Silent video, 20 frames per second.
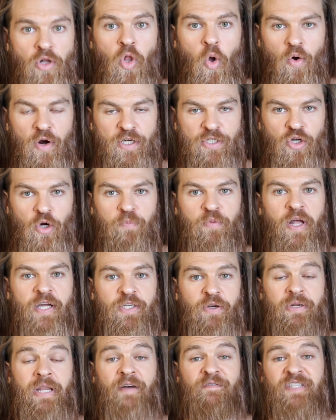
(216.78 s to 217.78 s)
caloric
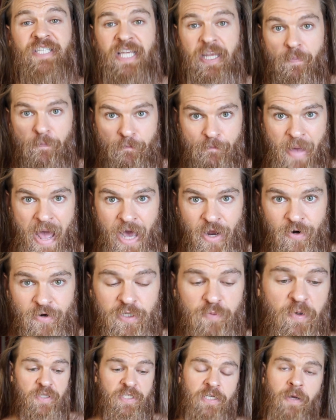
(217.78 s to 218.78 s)
surplus or deficit
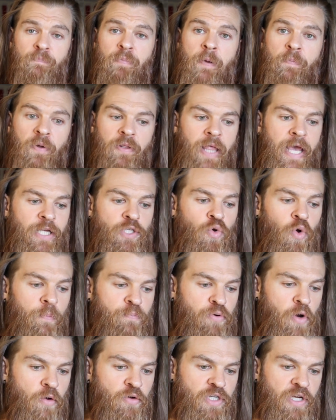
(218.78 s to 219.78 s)
matters, but some people like to
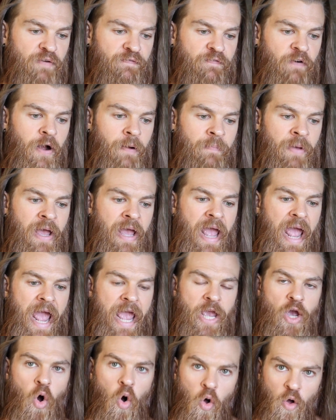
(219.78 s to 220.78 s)
approach it from
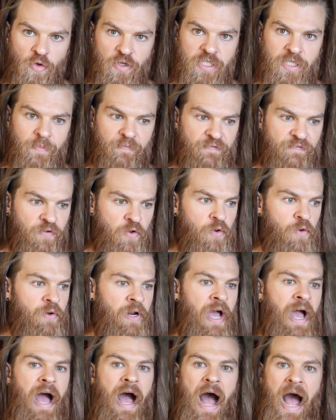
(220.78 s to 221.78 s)
a wholesome
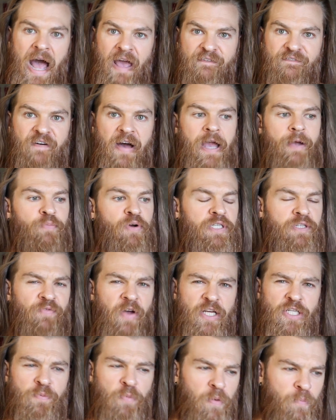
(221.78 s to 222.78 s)
food, high fibers,
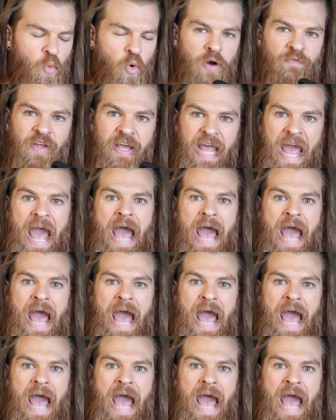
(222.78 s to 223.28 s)
vegetable, more of like